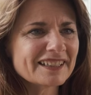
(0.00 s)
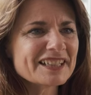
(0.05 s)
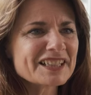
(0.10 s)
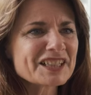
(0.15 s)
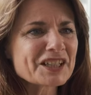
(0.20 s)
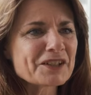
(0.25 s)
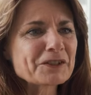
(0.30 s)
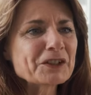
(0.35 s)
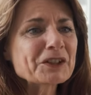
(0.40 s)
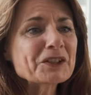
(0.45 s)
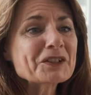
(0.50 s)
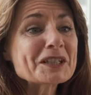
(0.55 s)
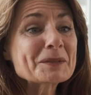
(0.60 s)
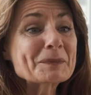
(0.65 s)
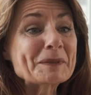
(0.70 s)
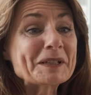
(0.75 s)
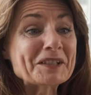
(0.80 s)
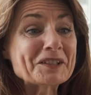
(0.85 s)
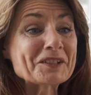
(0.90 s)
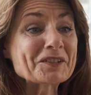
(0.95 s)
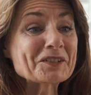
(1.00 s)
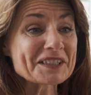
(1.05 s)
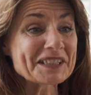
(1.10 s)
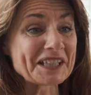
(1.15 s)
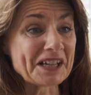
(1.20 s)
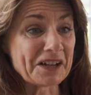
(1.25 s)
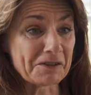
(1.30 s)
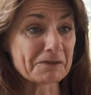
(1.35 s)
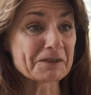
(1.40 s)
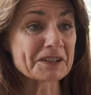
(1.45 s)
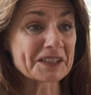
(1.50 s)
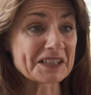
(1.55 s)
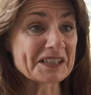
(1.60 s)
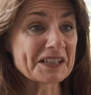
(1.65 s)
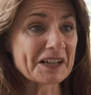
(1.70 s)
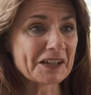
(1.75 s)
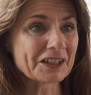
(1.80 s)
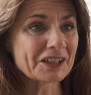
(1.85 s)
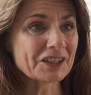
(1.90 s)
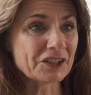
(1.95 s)
So if you could speak to yourself as a
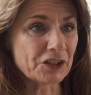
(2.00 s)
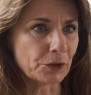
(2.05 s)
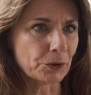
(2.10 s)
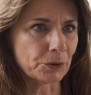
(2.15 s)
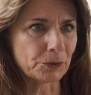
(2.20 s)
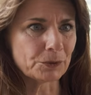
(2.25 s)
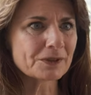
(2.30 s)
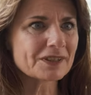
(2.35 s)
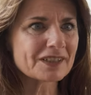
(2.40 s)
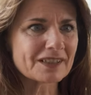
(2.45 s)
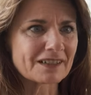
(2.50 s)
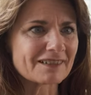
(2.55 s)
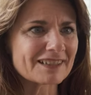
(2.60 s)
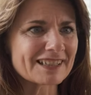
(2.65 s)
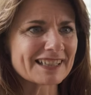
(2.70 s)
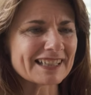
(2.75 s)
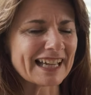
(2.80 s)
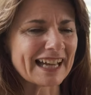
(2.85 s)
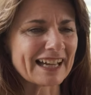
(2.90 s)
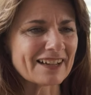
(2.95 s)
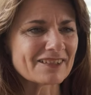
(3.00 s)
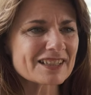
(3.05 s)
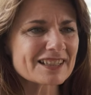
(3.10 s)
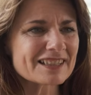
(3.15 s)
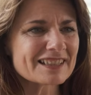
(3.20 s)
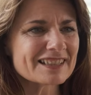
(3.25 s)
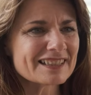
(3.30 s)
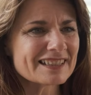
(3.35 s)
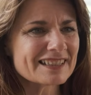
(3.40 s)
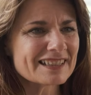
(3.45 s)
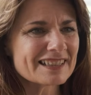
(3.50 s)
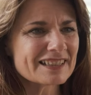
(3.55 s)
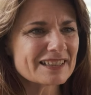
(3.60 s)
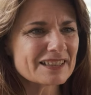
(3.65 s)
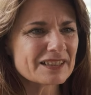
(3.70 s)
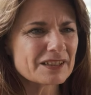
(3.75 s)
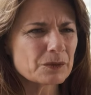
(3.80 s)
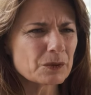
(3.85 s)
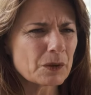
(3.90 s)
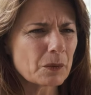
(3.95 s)
younger you starting out,
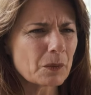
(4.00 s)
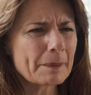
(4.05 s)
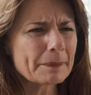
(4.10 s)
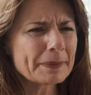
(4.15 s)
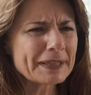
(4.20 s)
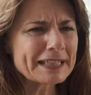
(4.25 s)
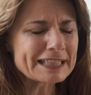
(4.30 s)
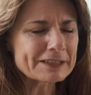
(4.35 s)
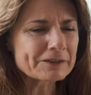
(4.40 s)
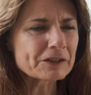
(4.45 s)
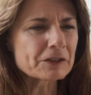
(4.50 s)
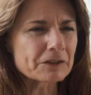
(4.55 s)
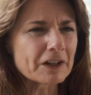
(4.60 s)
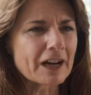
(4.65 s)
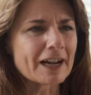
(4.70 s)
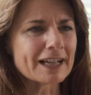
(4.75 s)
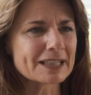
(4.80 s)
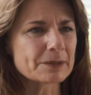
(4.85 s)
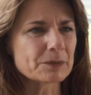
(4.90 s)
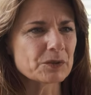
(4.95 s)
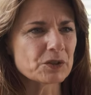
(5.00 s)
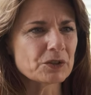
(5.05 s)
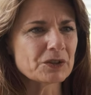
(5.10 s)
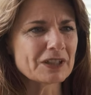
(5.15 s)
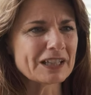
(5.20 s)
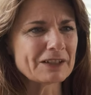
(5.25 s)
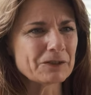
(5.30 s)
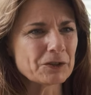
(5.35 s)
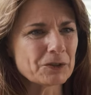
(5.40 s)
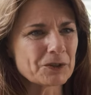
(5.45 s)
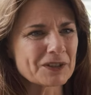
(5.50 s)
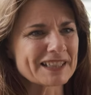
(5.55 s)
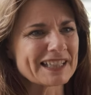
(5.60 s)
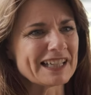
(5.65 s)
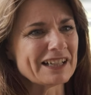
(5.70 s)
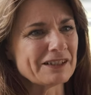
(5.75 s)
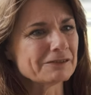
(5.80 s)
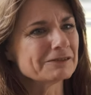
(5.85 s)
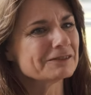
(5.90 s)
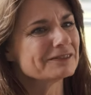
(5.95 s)
what one piece of advice would you give
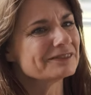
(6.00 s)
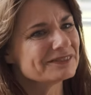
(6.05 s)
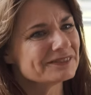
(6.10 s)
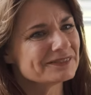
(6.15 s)
yourself?